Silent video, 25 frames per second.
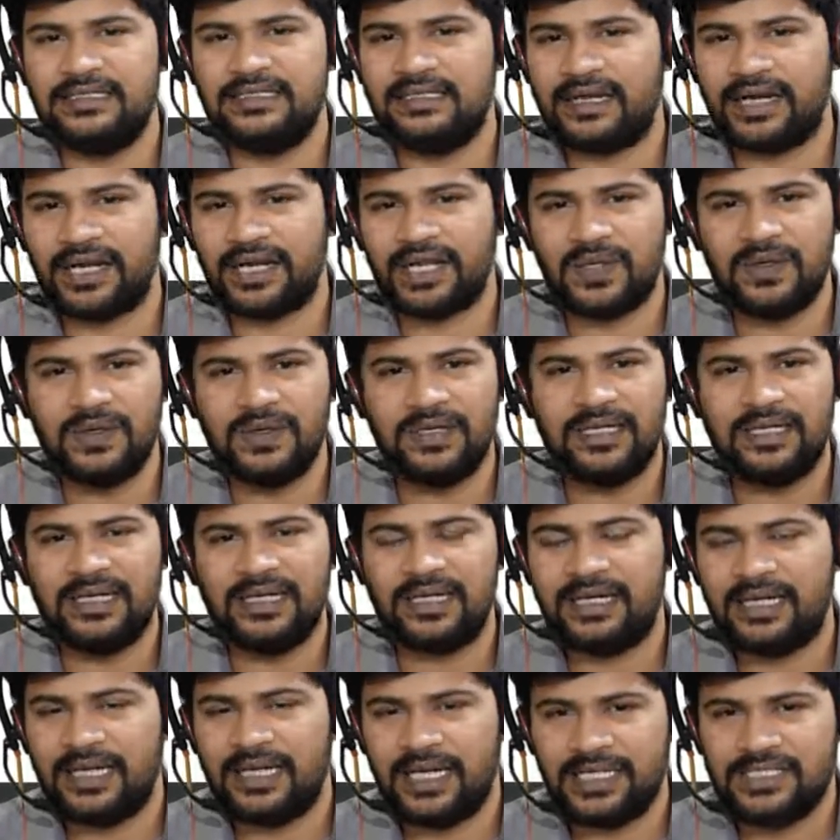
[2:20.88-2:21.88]
regular
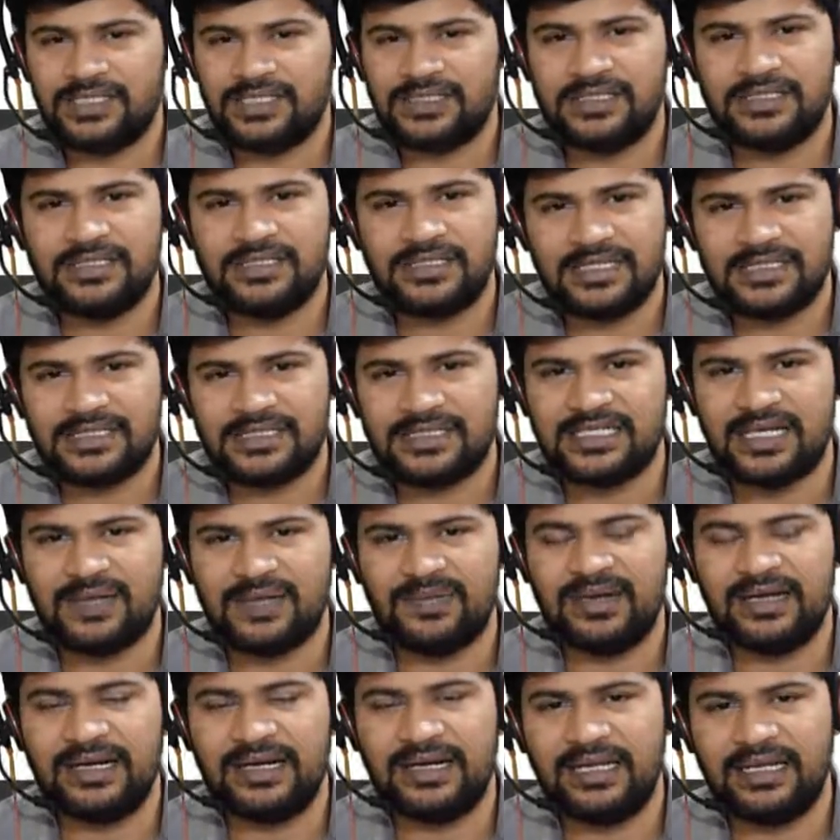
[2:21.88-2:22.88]
and natural just
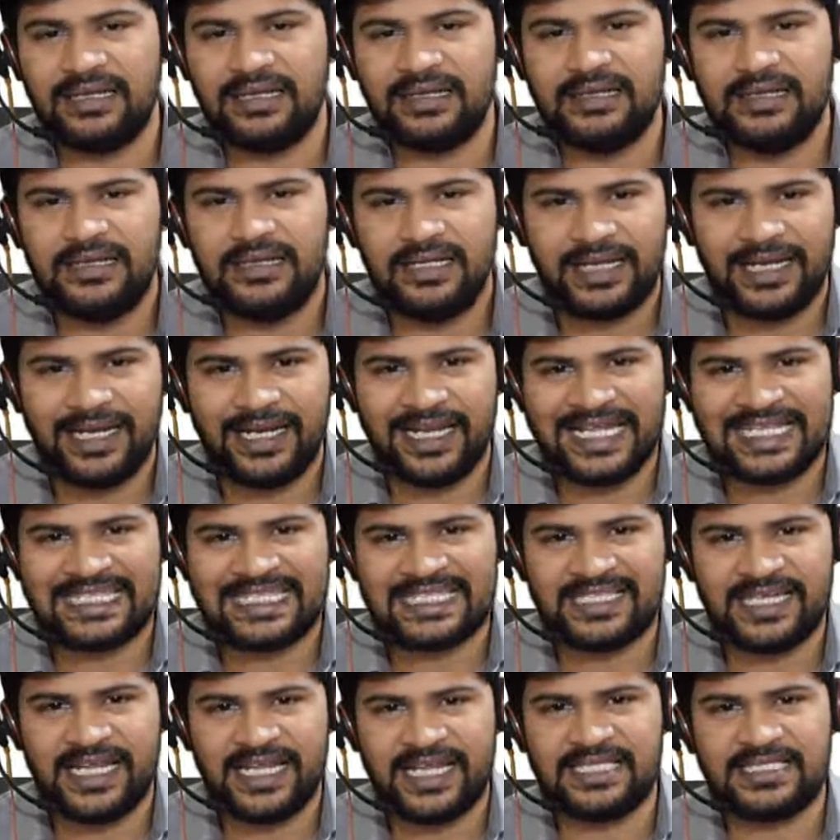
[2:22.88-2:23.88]
double click
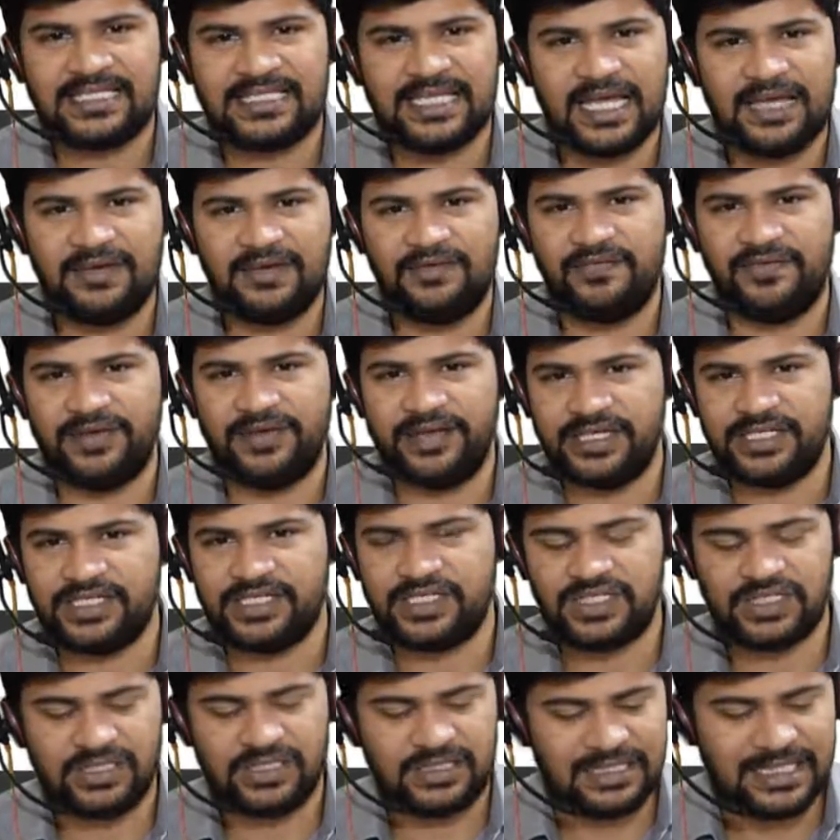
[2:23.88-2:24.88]
next next and
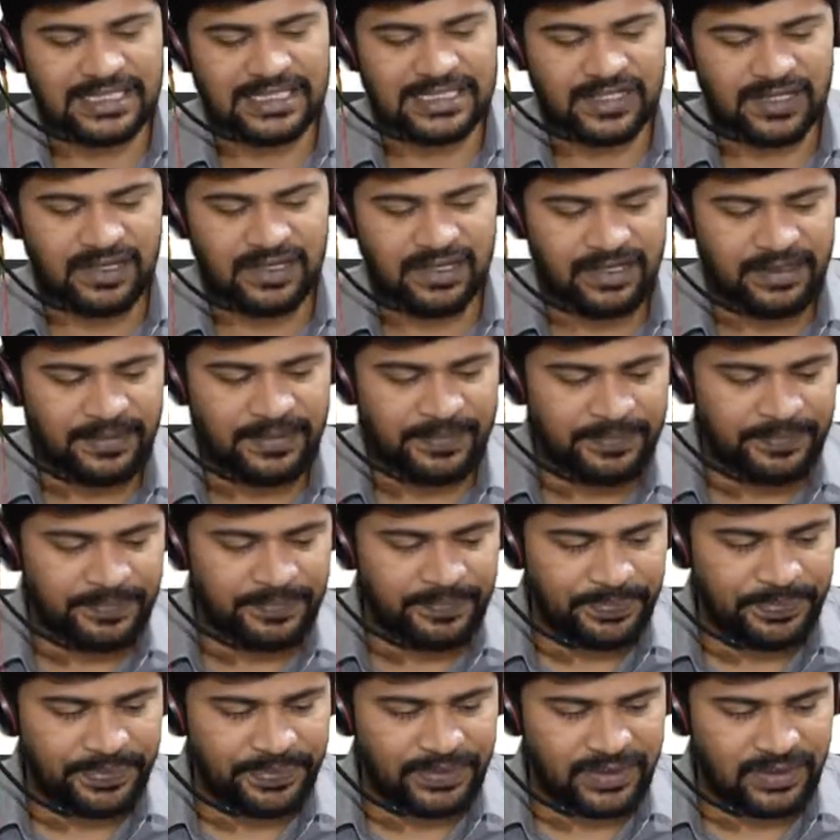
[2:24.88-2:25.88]
finish that's all
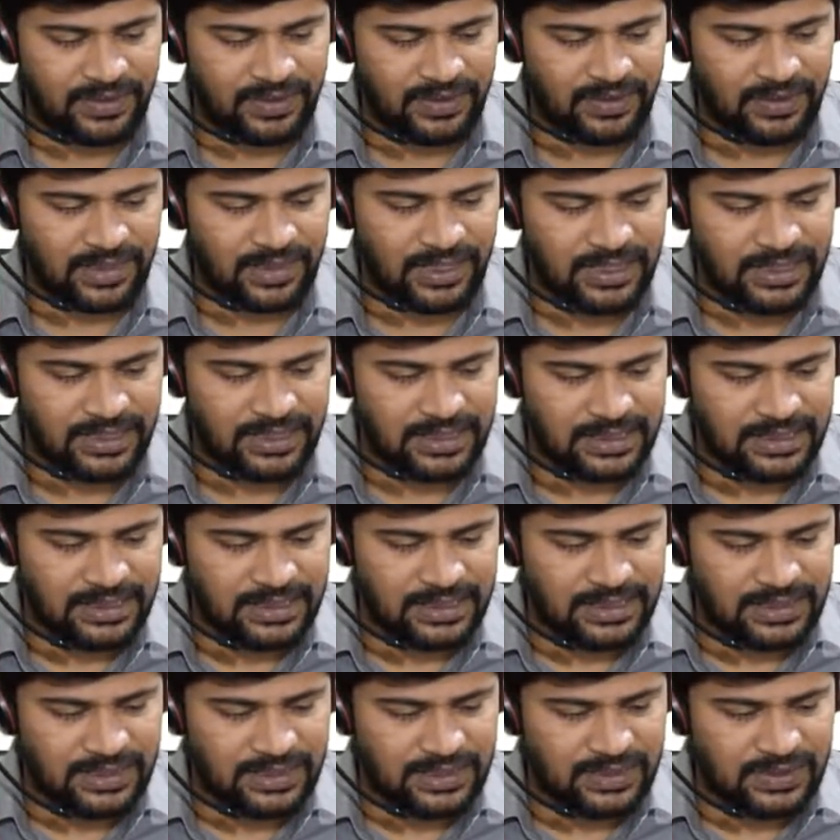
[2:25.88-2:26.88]
okay
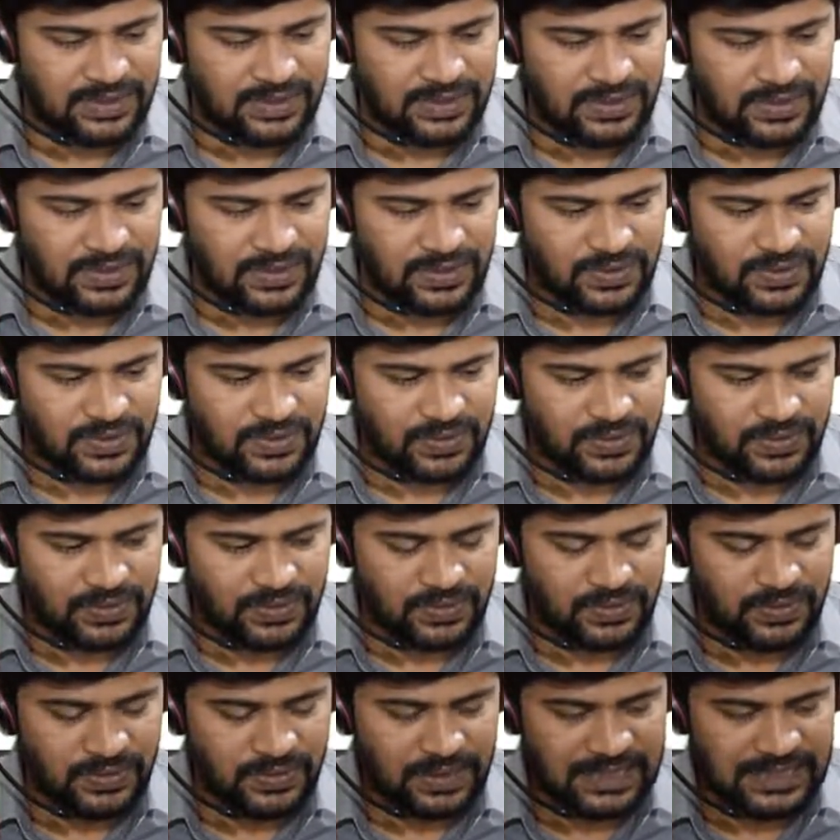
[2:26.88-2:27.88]

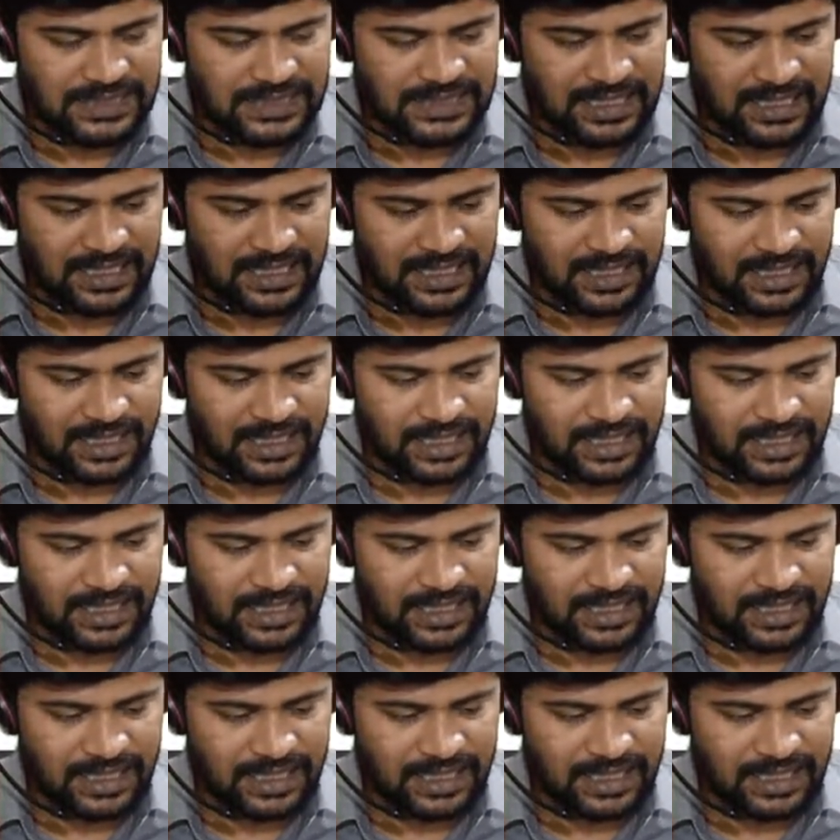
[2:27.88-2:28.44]
so is getting